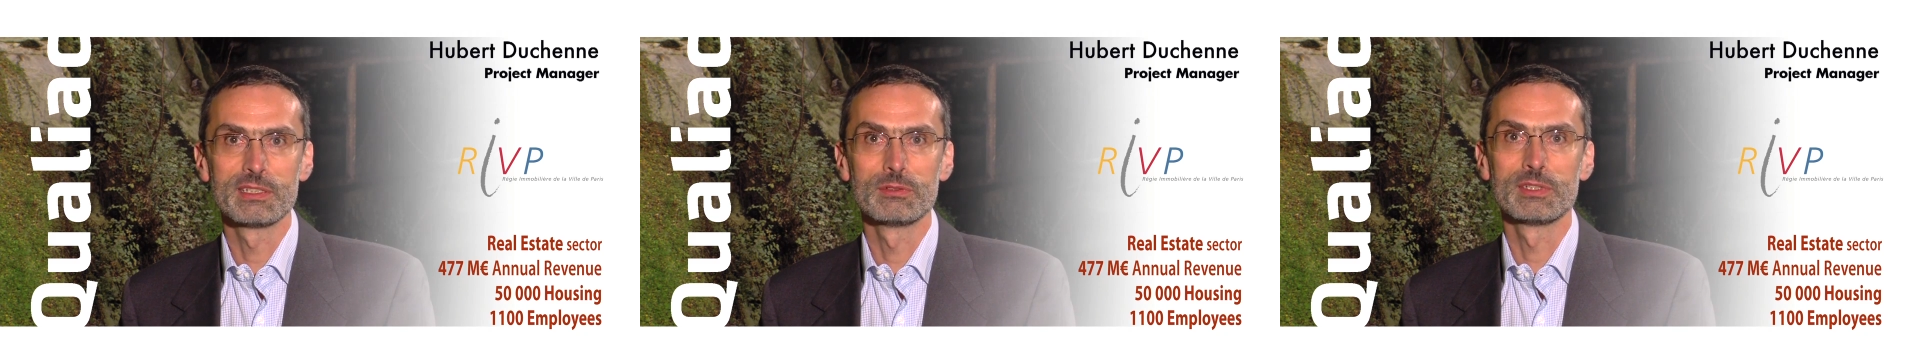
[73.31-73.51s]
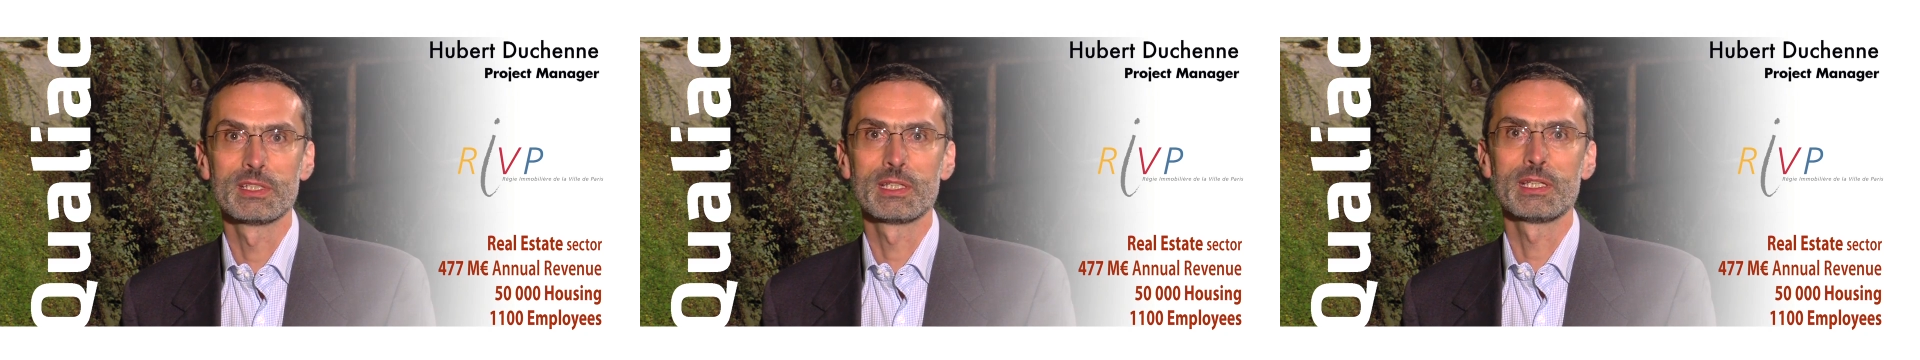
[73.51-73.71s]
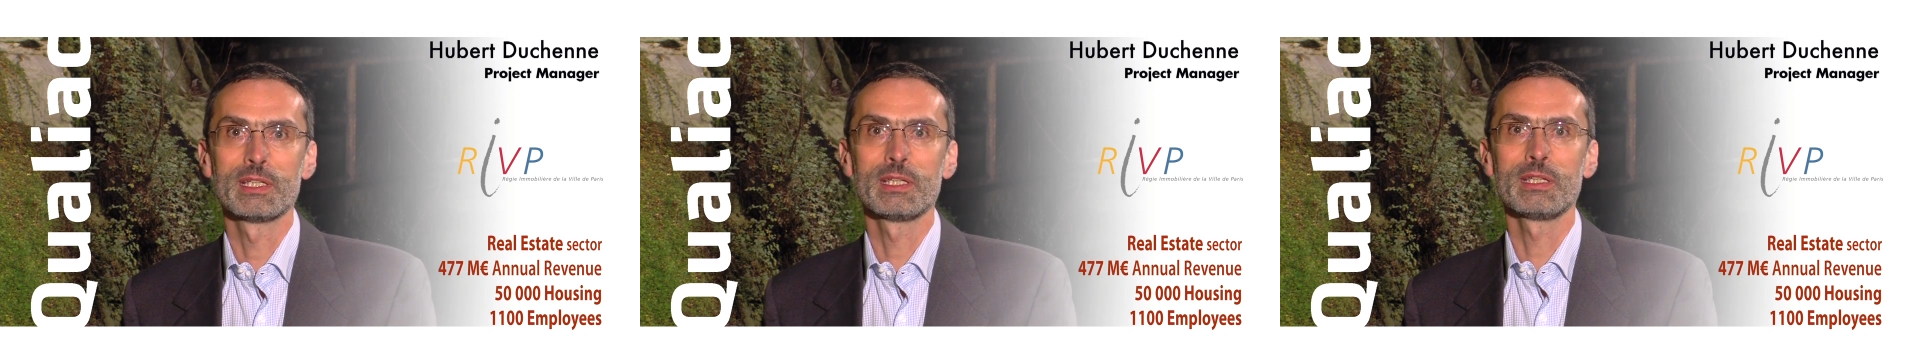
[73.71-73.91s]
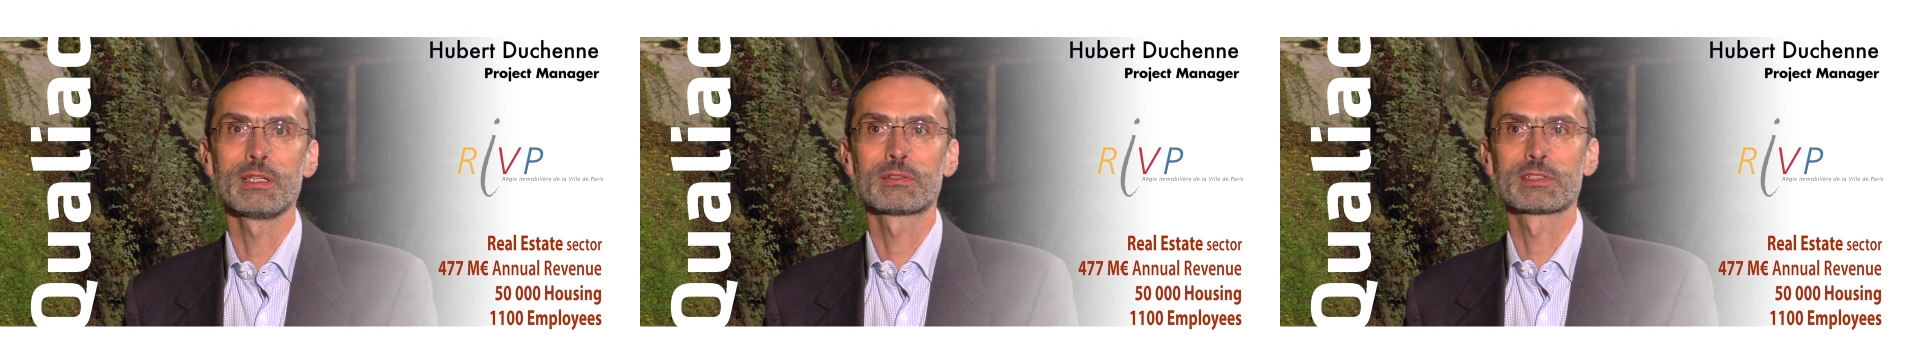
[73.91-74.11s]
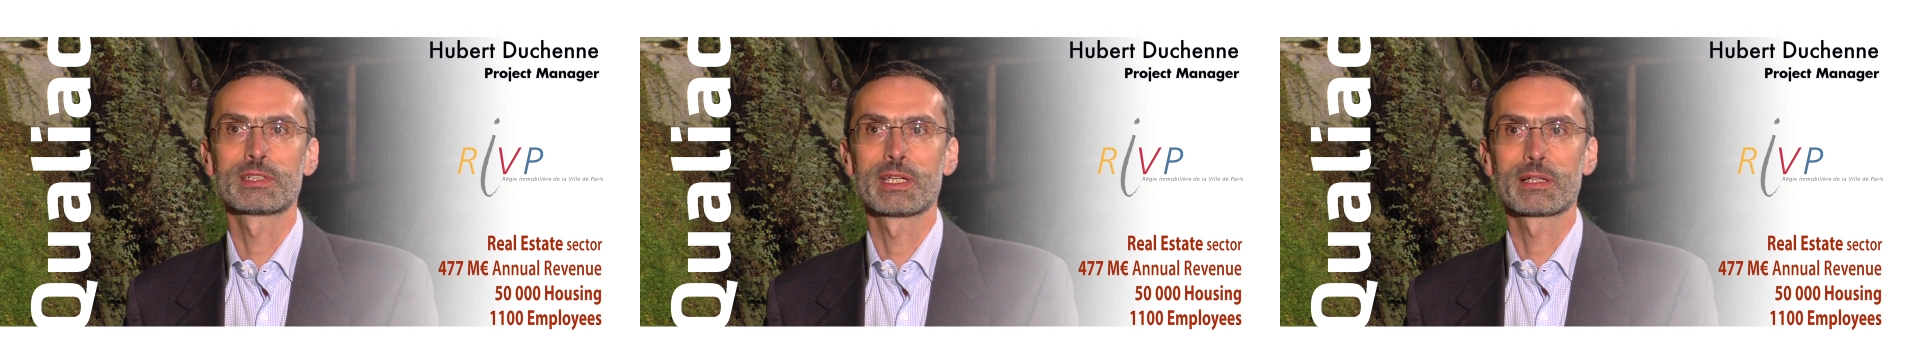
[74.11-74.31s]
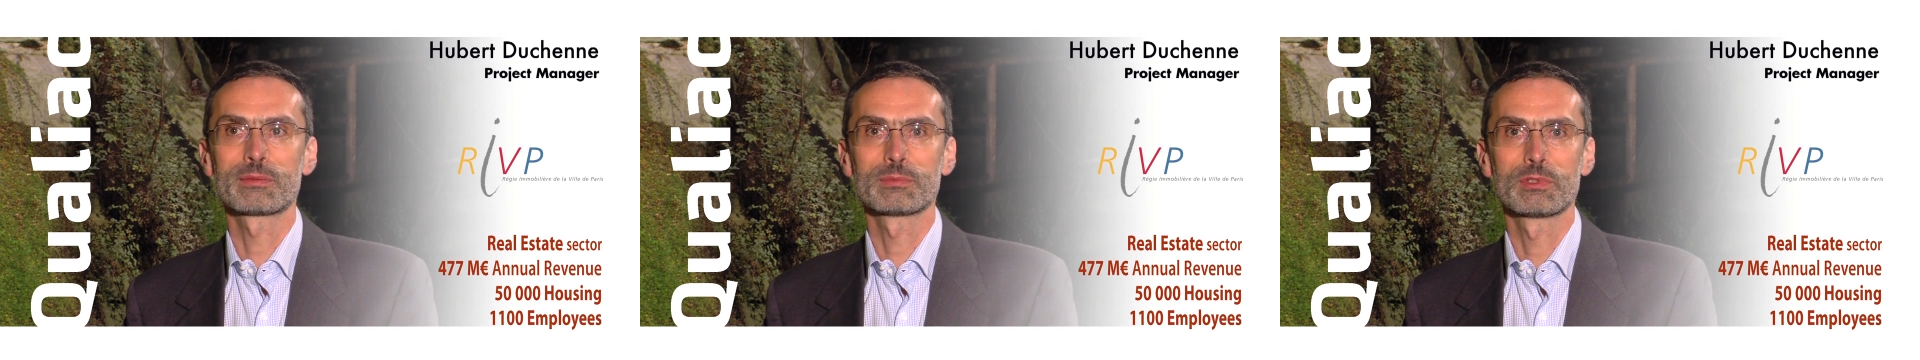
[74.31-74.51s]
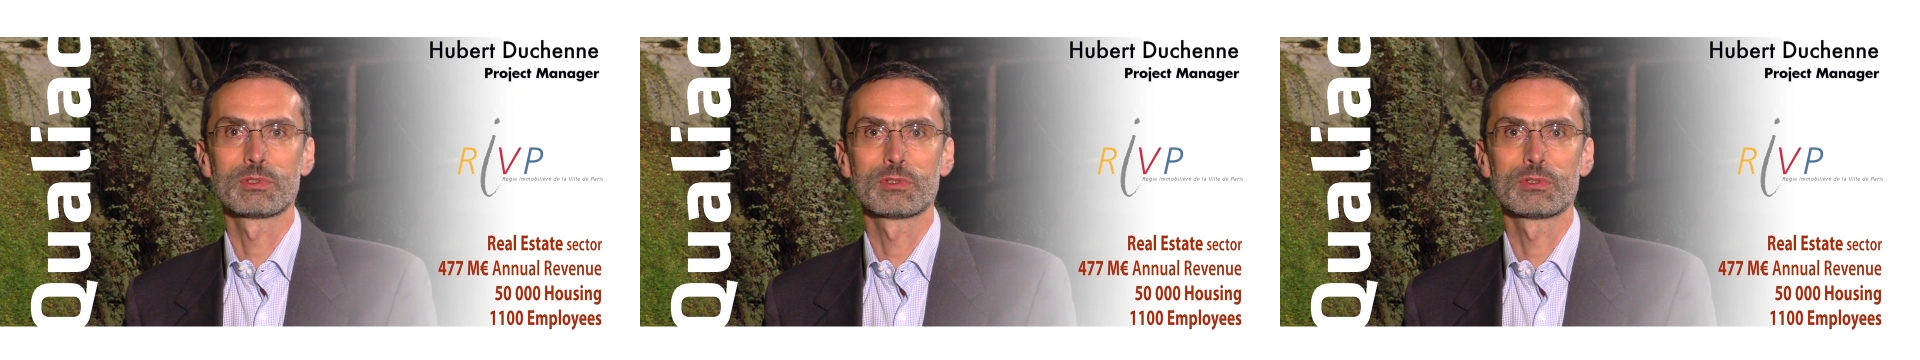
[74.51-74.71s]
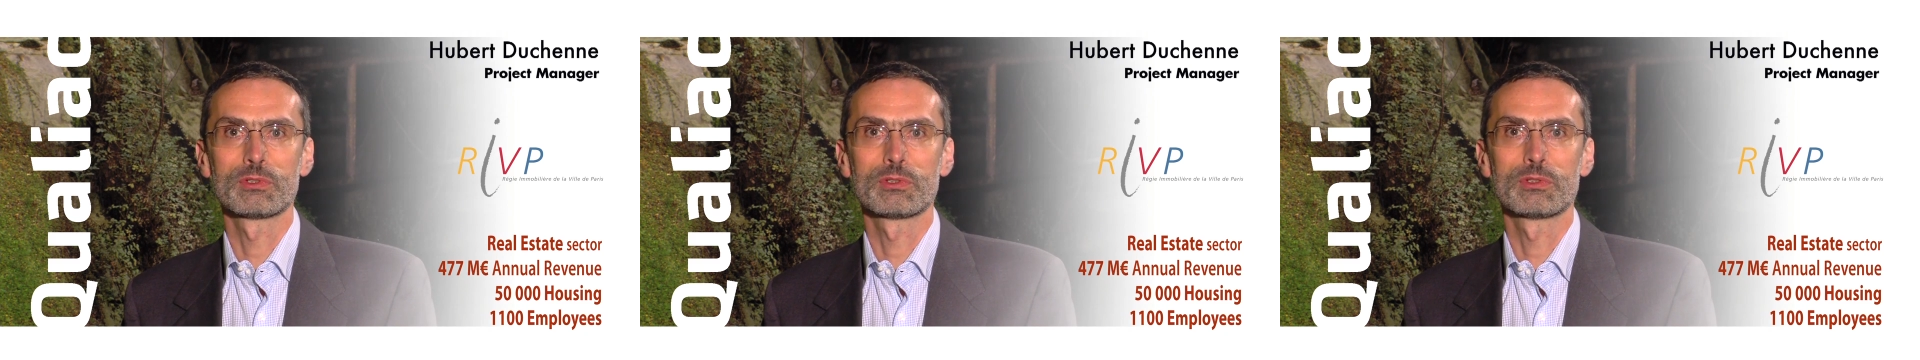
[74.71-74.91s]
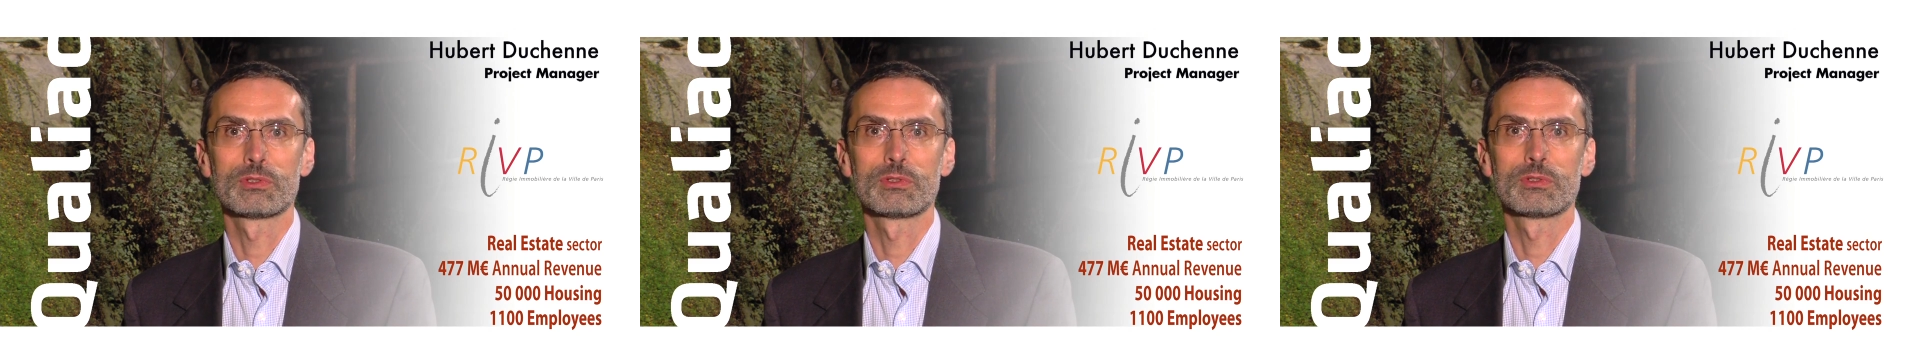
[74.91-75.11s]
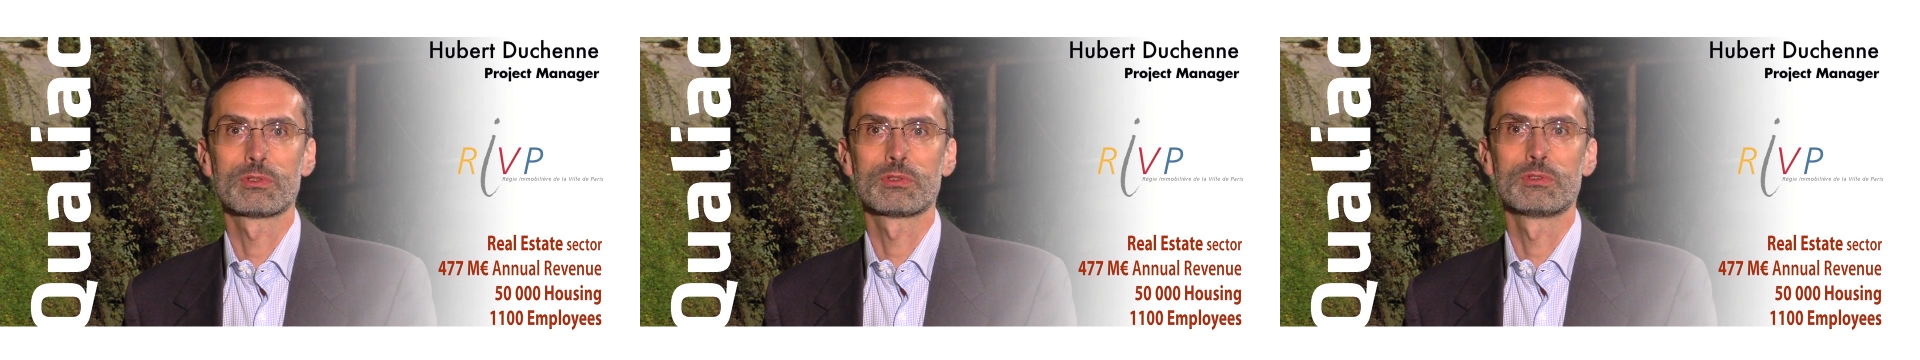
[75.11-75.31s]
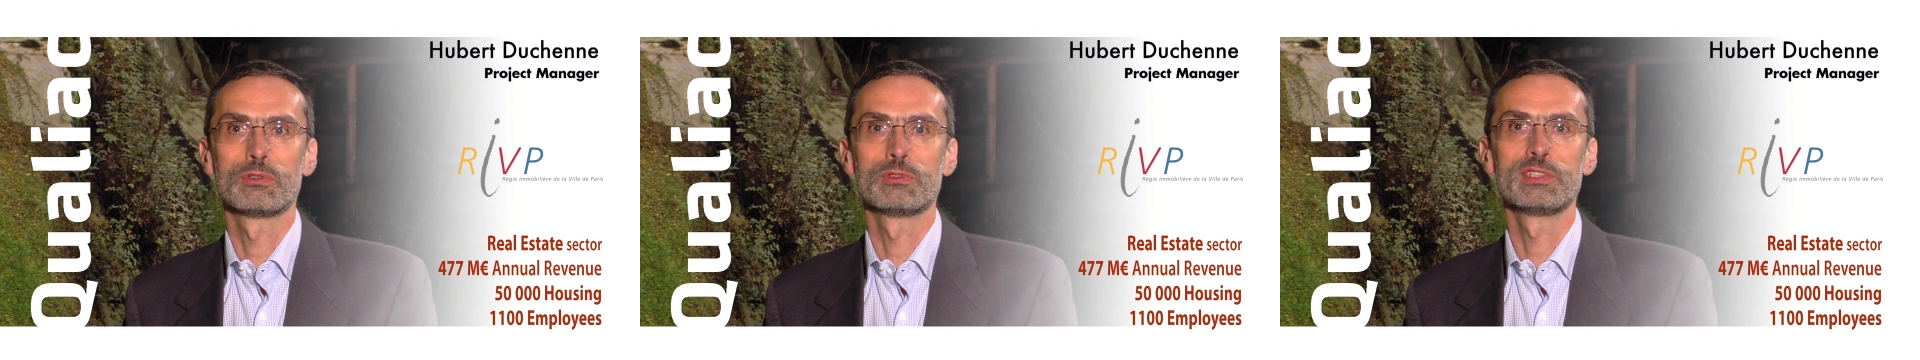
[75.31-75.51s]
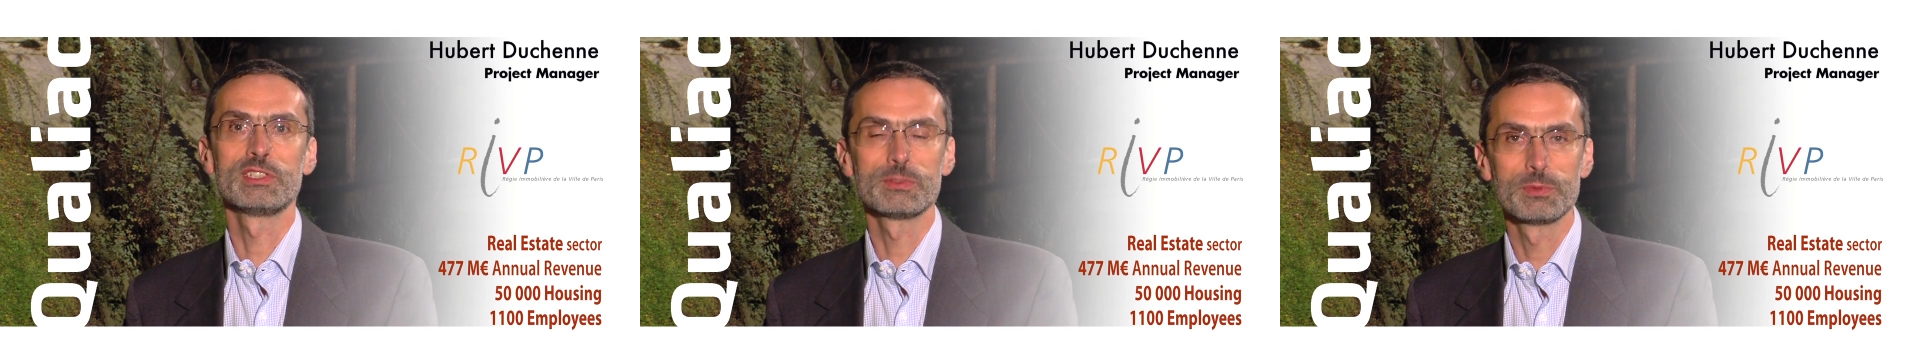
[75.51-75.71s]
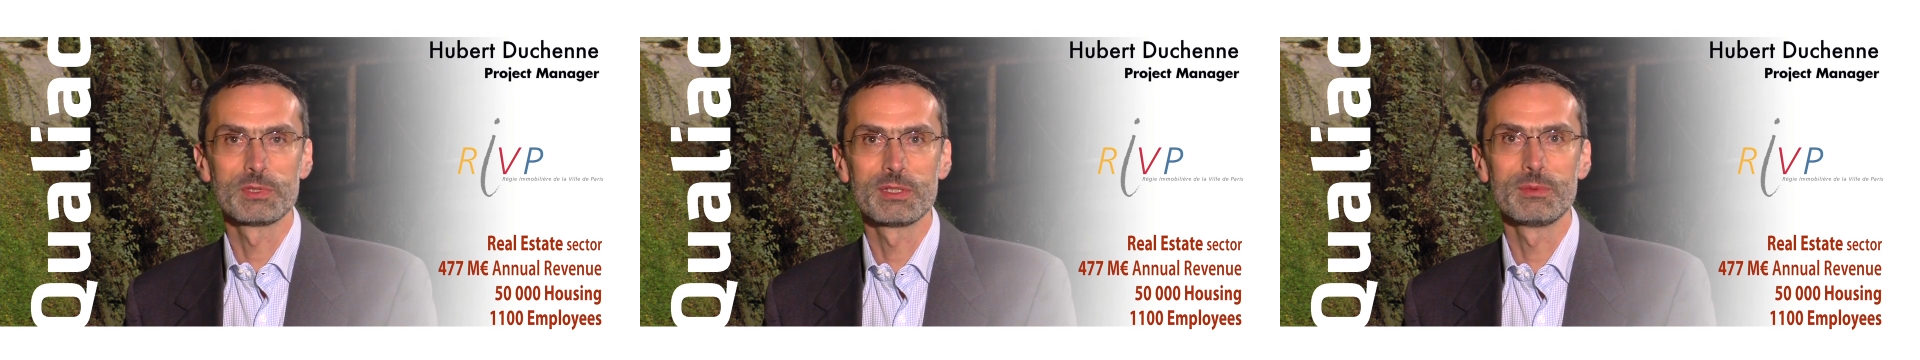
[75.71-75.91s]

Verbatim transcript: which is updated instantaneously,